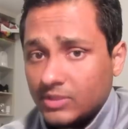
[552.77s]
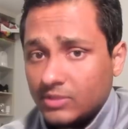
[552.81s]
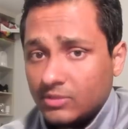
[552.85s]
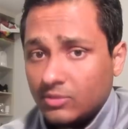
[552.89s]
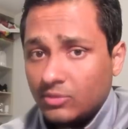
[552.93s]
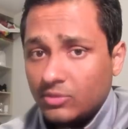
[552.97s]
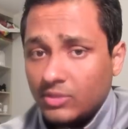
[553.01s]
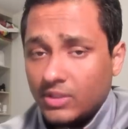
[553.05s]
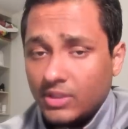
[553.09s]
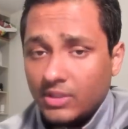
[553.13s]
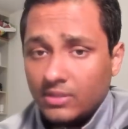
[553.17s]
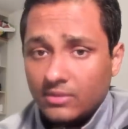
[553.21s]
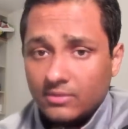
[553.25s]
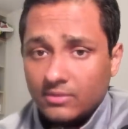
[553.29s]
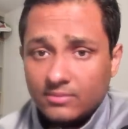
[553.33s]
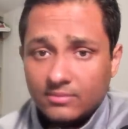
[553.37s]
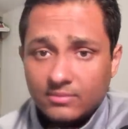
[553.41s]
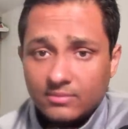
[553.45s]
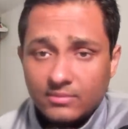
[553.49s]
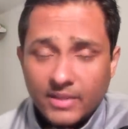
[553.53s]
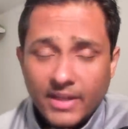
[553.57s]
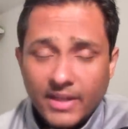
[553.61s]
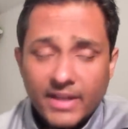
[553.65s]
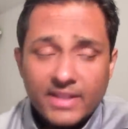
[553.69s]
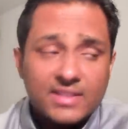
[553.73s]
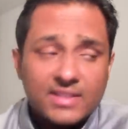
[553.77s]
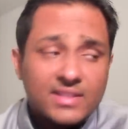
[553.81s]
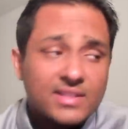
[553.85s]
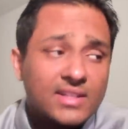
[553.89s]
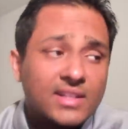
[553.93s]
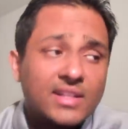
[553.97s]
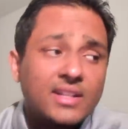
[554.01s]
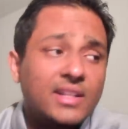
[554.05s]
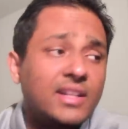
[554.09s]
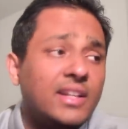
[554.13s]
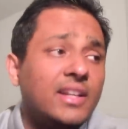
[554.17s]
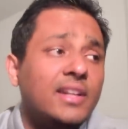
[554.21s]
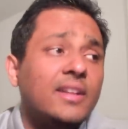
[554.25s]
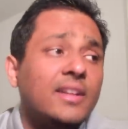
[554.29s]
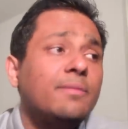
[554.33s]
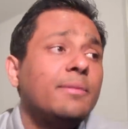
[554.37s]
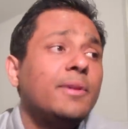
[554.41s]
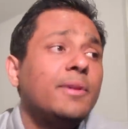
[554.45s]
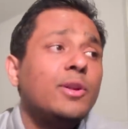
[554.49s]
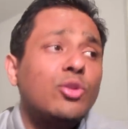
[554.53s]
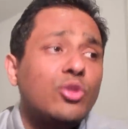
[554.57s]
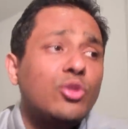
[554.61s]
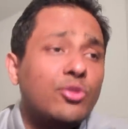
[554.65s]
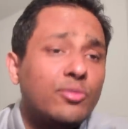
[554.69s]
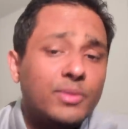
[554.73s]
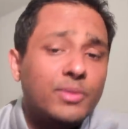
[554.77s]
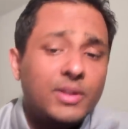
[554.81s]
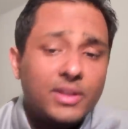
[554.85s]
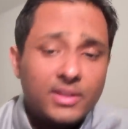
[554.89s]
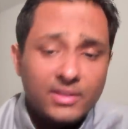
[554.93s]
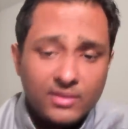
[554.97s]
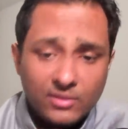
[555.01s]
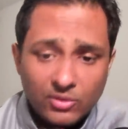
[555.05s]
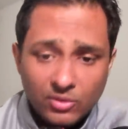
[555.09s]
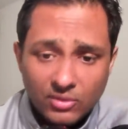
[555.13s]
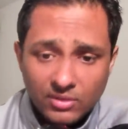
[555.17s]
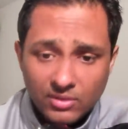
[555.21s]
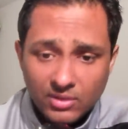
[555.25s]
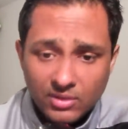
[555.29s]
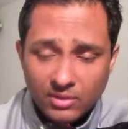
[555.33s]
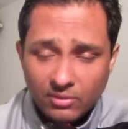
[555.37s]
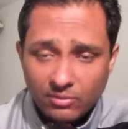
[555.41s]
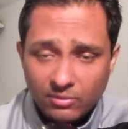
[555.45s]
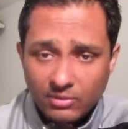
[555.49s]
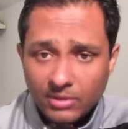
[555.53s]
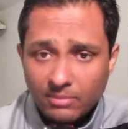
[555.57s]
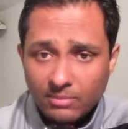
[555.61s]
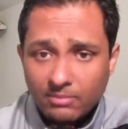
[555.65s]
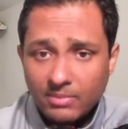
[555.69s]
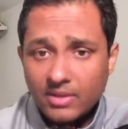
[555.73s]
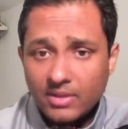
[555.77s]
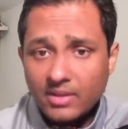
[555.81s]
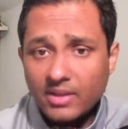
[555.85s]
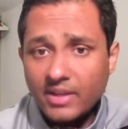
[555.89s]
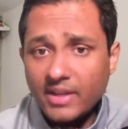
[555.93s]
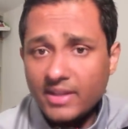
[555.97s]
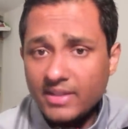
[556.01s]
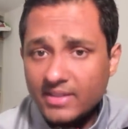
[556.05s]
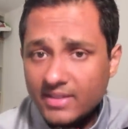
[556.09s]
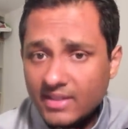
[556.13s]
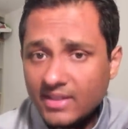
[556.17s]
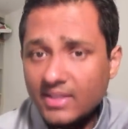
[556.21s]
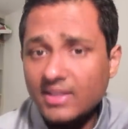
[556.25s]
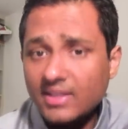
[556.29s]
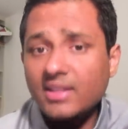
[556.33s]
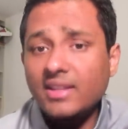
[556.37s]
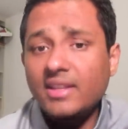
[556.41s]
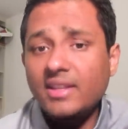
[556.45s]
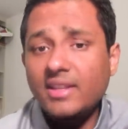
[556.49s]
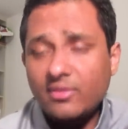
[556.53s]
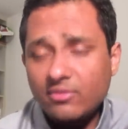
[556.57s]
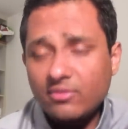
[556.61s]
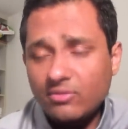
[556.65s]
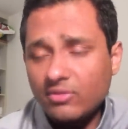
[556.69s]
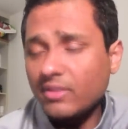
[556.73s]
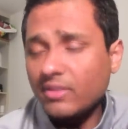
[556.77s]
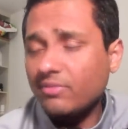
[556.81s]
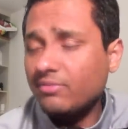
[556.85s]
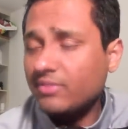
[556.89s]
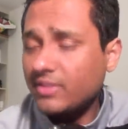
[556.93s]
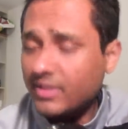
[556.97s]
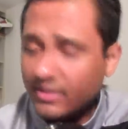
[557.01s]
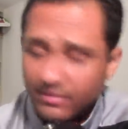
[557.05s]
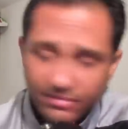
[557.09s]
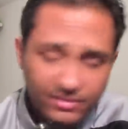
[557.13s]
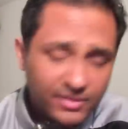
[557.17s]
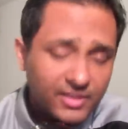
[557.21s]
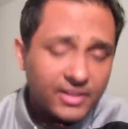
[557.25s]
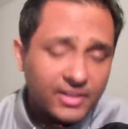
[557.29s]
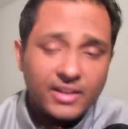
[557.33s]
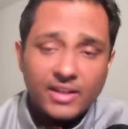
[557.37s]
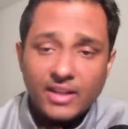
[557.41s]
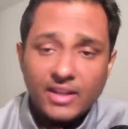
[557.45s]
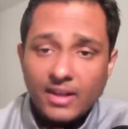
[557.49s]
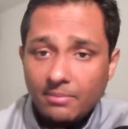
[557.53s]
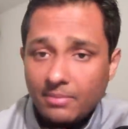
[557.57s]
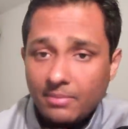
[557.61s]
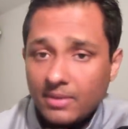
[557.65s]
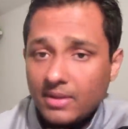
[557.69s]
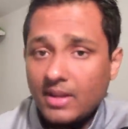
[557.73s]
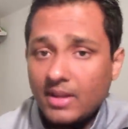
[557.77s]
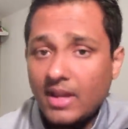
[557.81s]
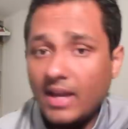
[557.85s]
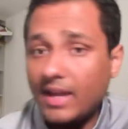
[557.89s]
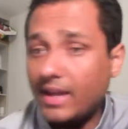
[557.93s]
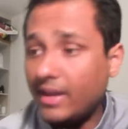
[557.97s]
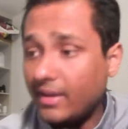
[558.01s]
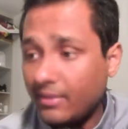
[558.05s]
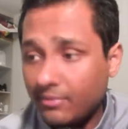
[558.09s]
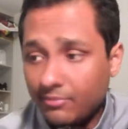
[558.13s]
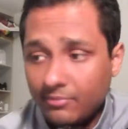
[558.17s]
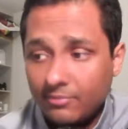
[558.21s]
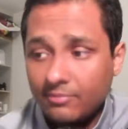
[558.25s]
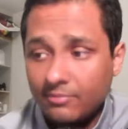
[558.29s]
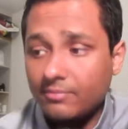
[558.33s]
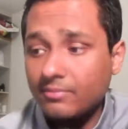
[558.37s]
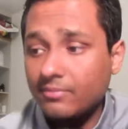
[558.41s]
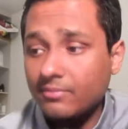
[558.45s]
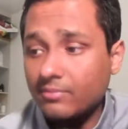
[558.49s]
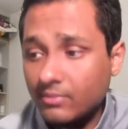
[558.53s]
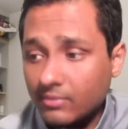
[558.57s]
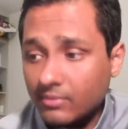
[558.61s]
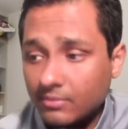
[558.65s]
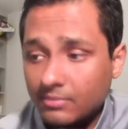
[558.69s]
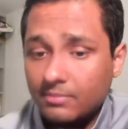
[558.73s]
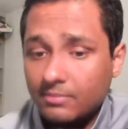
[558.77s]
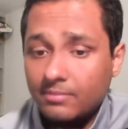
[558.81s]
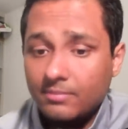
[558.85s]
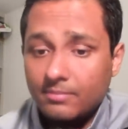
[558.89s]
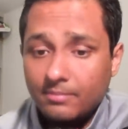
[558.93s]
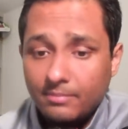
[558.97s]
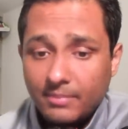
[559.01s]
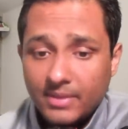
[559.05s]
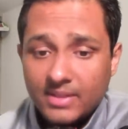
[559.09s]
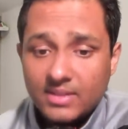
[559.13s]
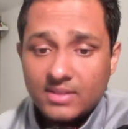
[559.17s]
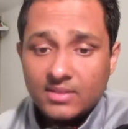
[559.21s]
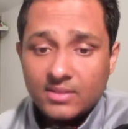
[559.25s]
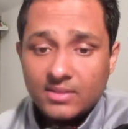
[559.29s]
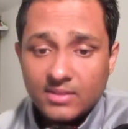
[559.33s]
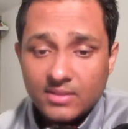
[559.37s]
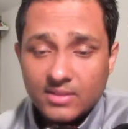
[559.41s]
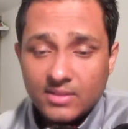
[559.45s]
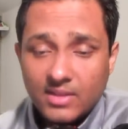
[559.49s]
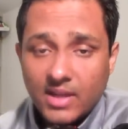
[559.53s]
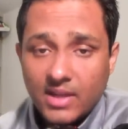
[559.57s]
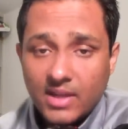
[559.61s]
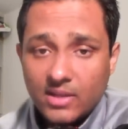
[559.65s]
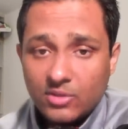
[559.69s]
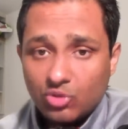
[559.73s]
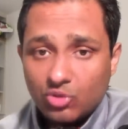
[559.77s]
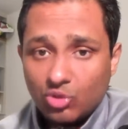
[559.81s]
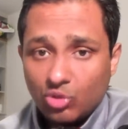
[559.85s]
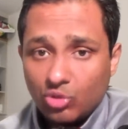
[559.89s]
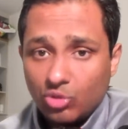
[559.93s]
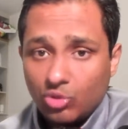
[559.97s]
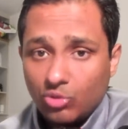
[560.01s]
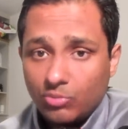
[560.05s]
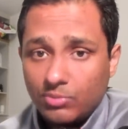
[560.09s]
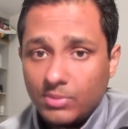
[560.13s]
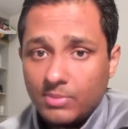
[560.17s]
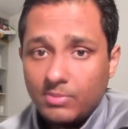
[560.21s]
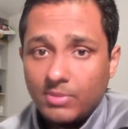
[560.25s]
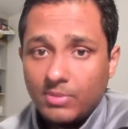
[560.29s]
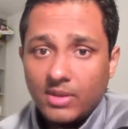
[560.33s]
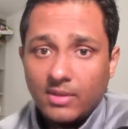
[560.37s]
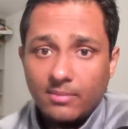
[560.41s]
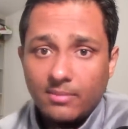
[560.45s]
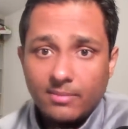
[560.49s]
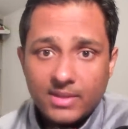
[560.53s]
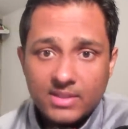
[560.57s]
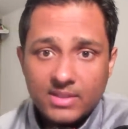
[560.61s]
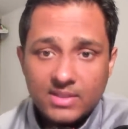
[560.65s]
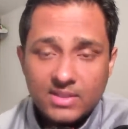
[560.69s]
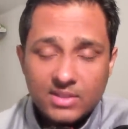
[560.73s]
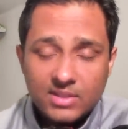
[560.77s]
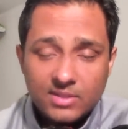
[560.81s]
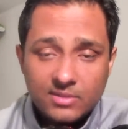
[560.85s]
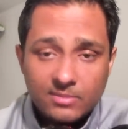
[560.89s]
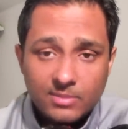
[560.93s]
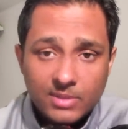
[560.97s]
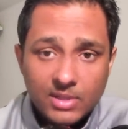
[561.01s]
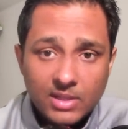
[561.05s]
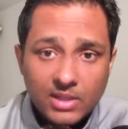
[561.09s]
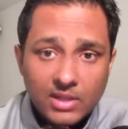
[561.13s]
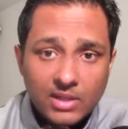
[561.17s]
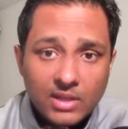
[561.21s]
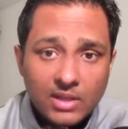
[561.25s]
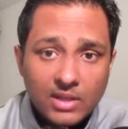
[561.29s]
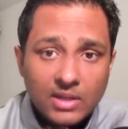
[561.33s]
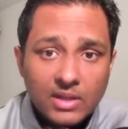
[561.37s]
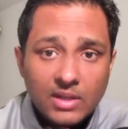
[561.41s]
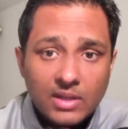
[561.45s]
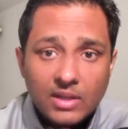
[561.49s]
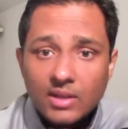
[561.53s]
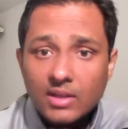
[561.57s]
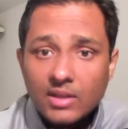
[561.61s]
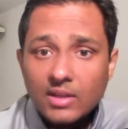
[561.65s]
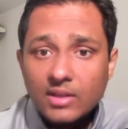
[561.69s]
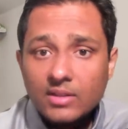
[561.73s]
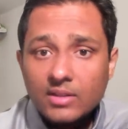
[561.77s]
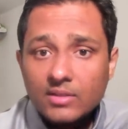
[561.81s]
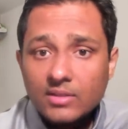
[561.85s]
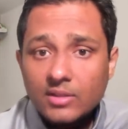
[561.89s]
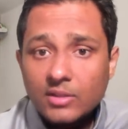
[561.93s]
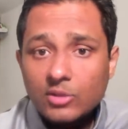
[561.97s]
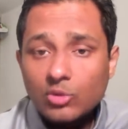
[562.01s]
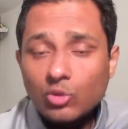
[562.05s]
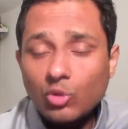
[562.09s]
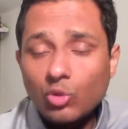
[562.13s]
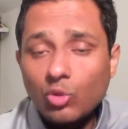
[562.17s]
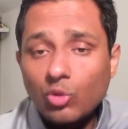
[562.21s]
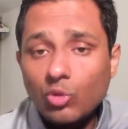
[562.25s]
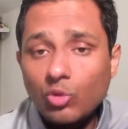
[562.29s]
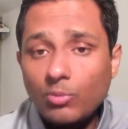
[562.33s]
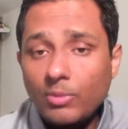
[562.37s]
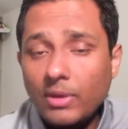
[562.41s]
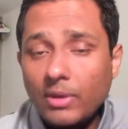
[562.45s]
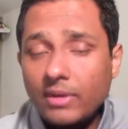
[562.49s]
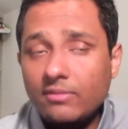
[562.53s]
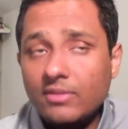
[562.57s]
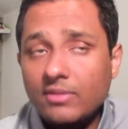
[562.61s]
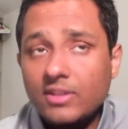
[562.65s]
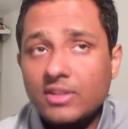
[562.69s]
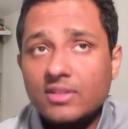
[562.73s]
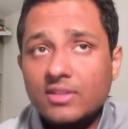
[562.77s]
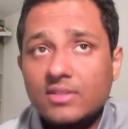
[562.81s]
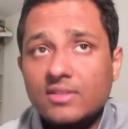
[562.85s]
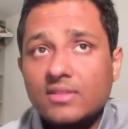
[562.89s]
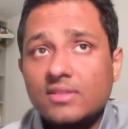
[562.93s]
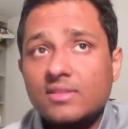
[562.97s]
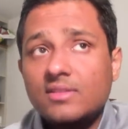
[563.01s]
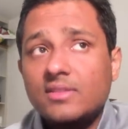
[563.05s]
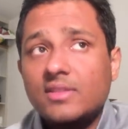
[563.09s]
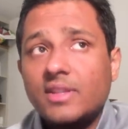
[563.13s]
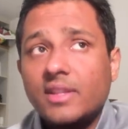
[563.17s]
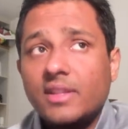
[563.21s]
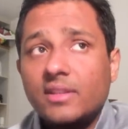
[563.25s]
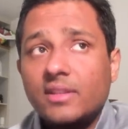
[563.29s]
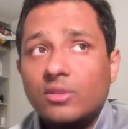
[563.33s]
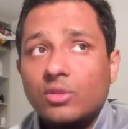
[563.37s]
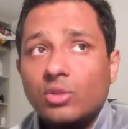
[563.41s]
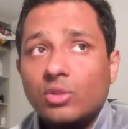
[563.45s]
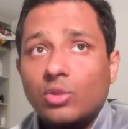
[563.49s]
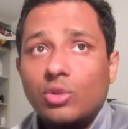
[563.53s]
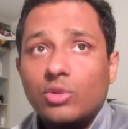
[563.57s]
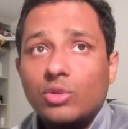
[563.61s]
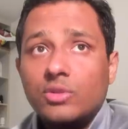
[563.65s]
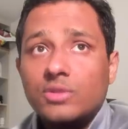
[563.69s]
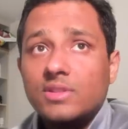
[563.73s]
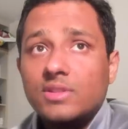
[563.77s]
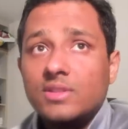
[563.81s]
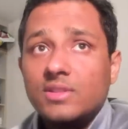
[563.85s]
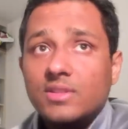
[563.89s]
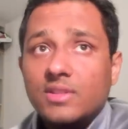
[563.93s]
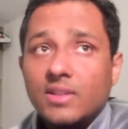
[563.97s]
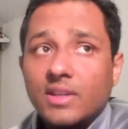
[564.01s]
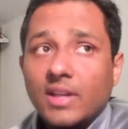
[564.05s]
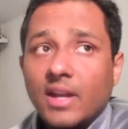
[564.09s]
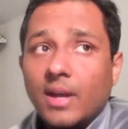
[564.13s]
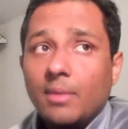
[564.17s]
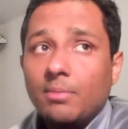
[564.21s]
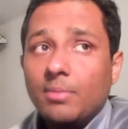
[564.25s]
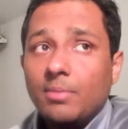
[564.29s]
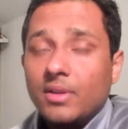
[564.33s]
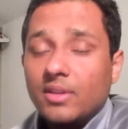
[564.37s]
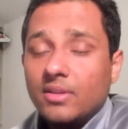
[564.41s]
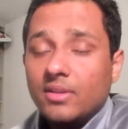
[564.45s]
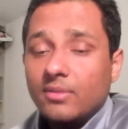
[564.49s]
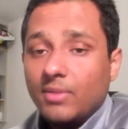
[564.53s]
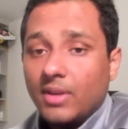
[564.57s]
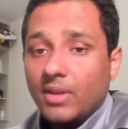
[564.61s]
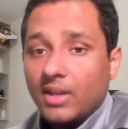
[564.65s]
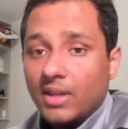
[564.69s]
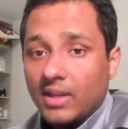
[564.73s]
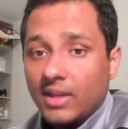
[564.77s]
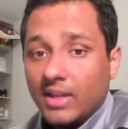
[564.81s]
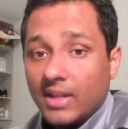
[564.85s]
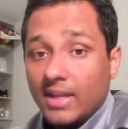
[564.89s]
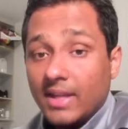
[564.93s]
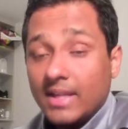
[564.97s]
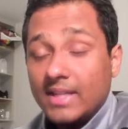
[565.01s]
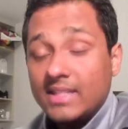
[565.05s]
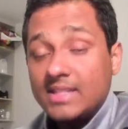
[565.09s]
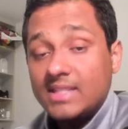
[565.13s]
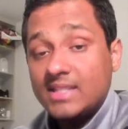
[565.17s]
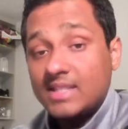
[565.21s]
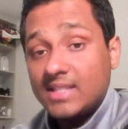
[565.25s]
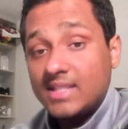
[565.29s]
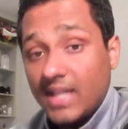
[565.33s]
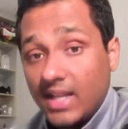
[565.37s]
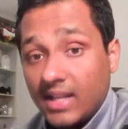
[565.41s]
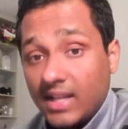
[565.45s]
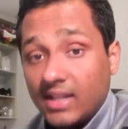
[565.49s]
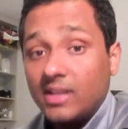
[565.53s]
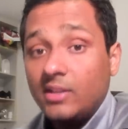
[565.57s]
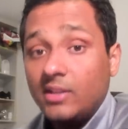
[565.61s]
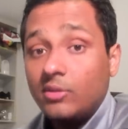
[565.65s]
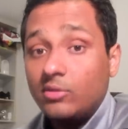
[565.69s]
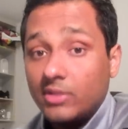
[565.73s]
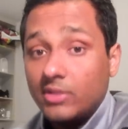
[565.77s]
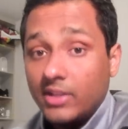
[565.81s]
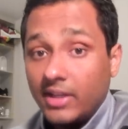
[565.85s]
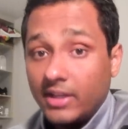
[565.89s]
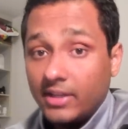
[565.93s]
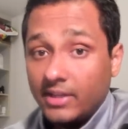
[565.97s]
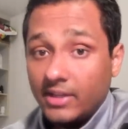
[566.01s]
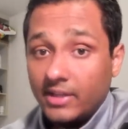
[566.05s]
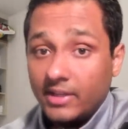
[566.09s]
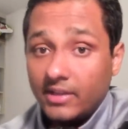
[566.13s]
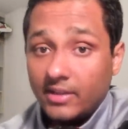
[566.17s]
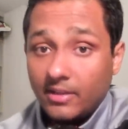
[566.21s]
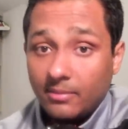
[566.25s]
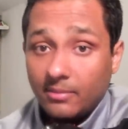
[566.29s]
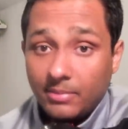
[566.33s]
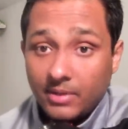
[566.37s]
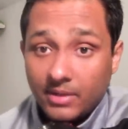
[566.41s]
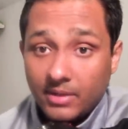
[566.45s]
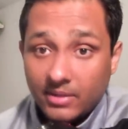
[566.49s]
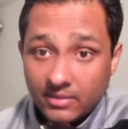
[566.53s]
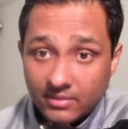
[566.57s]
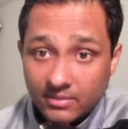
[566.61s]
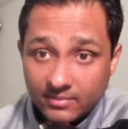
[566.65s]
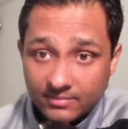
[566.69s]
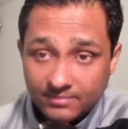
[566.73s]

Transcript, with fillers: Okay. Externally, it may not be the, the way, but internally, it would have definitely happened. I have messages I can show you. People have messaged me that, oh, my Venus is 10th Lord, this thing happened in my career. Exactly on that date happened.